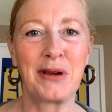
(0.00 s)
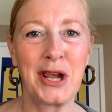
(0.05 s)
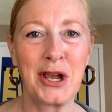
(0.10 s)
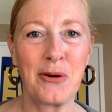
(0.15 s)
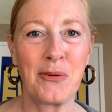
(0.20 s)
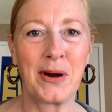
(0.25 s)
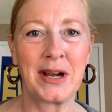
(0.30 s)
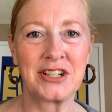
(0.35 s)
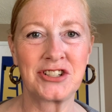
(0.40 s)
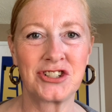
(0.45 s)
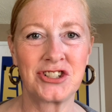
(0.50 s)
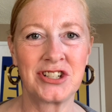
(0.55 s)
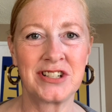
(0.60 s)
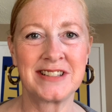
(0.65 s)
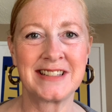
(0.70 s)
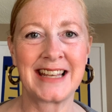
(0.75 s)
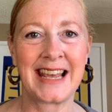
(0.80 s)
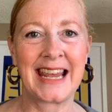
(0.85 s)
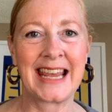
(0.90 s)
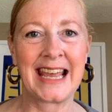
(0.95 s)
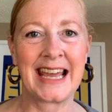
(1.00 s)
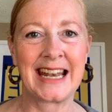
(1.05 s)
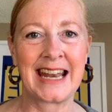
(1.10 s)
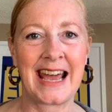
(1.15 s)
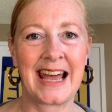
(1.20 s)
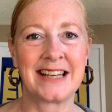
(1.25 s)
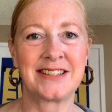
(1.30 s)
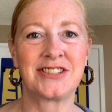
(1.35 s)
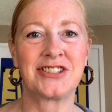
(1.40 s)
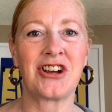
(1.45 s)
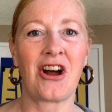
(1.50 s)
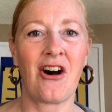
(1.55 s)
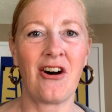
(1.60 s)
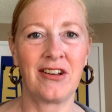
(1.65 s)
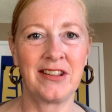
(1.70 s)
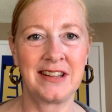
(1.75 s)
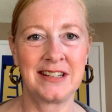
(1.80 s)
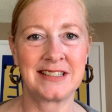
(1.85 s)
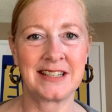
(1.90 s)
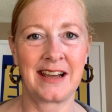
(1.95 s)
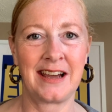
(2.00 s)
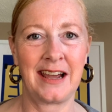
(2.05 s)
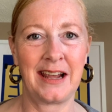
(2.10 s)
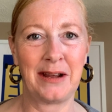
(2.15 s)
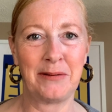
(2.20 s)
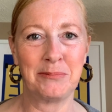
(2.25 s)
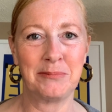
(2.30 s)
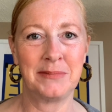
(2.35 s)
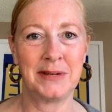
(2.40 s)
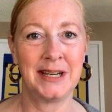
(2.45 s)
questions I get asked all the time.